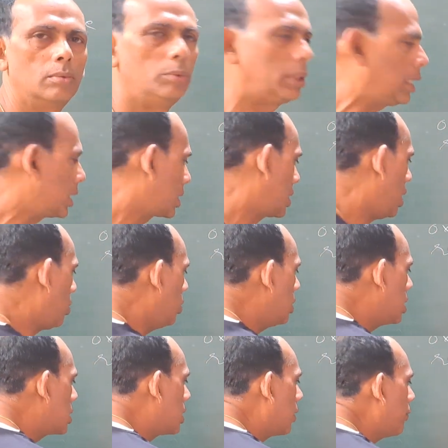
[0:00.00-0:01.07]
which are stuck
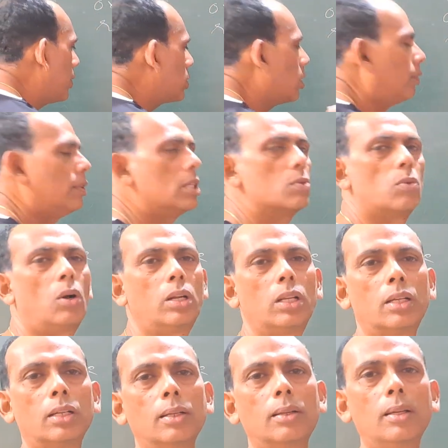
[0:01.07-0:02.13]
on the surface of this
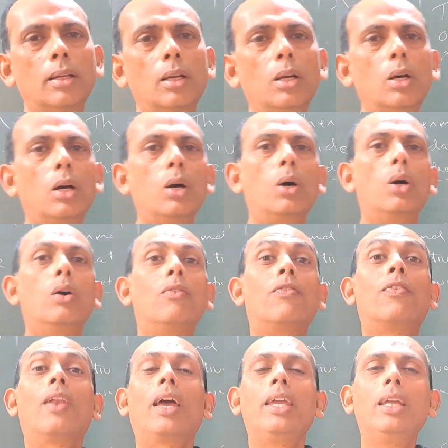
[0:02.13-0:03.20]
water
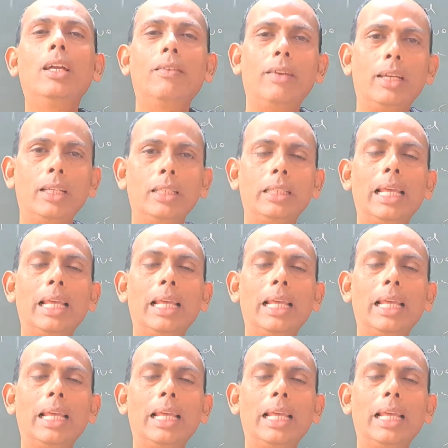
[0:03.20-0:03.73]
flying away.